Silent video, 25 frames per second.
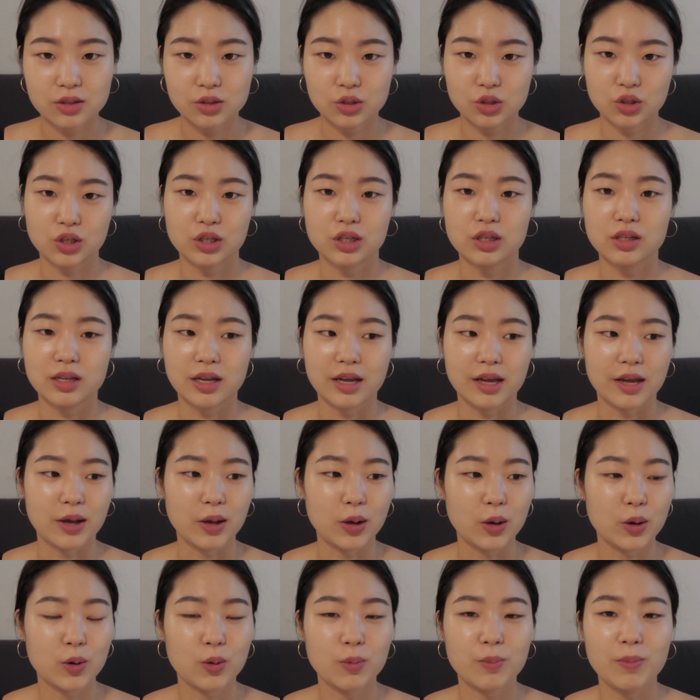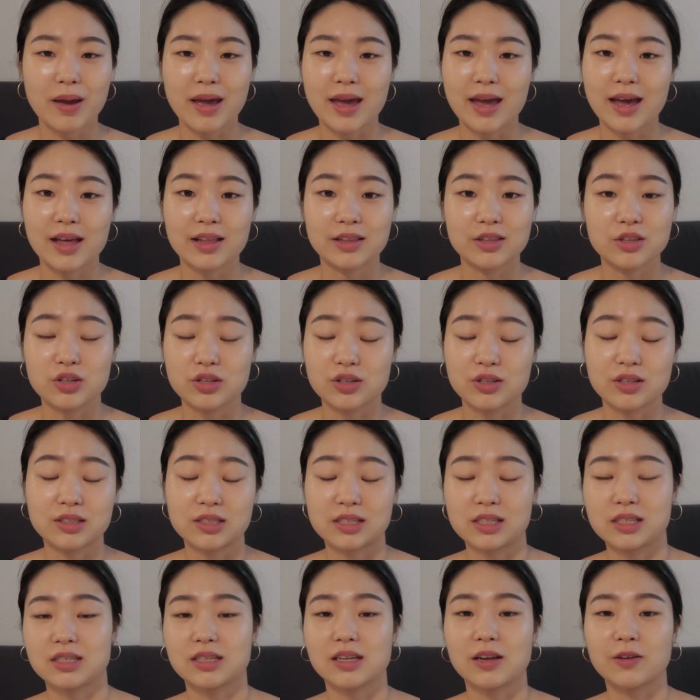chill at home and do
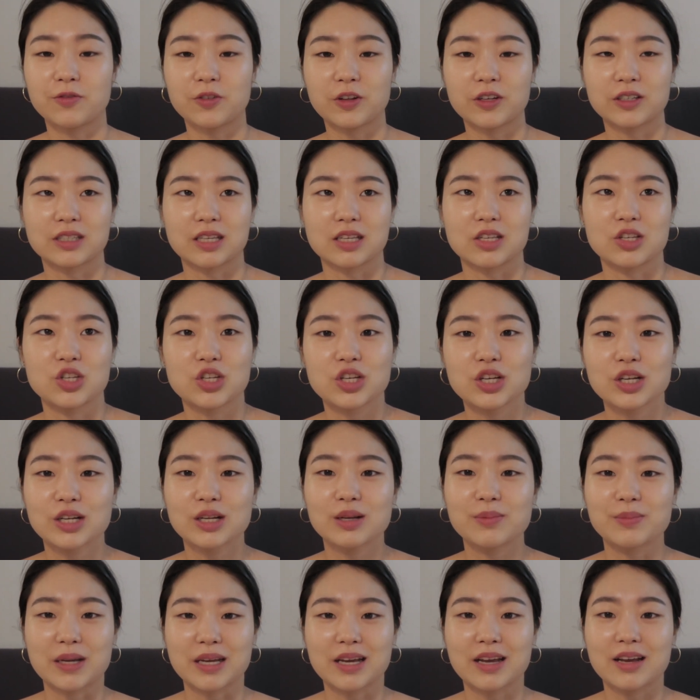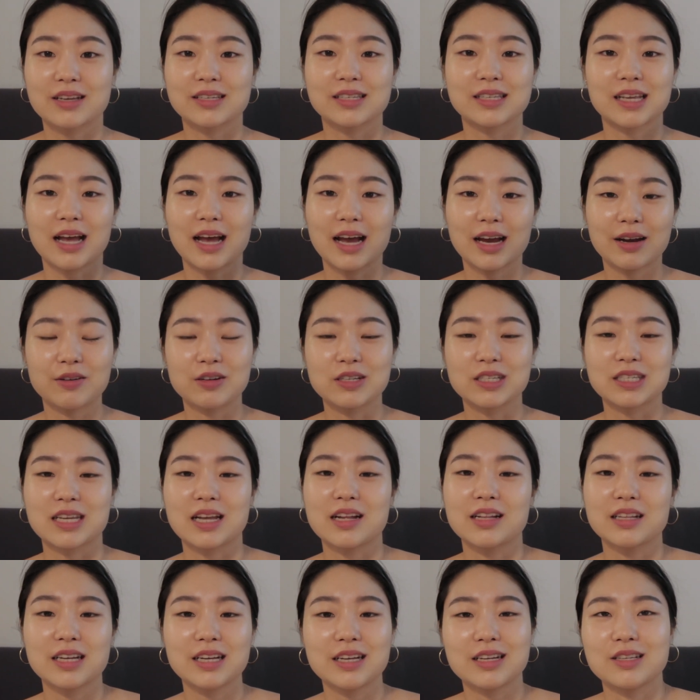this Netflix and chill because I
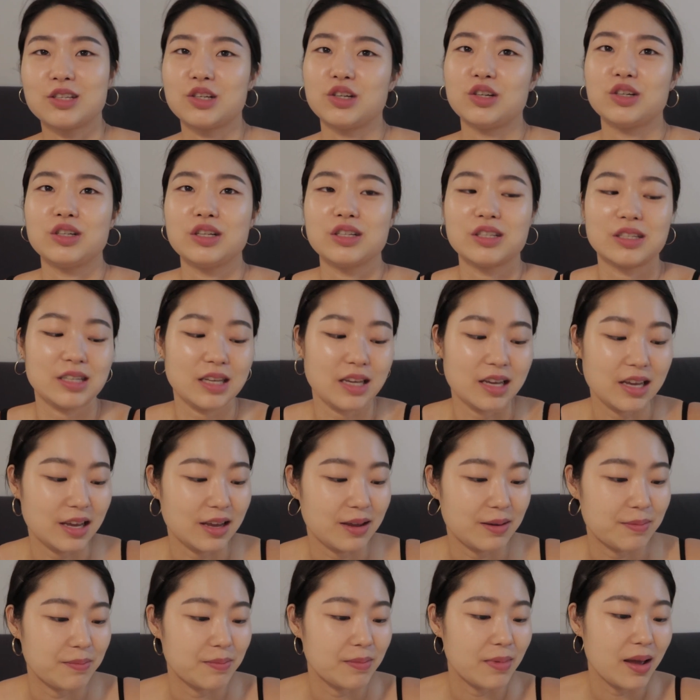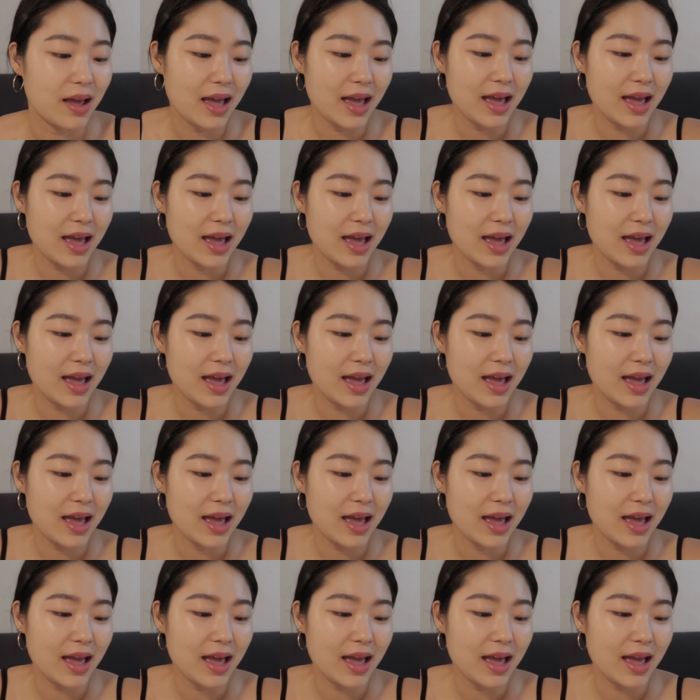recently introduced him.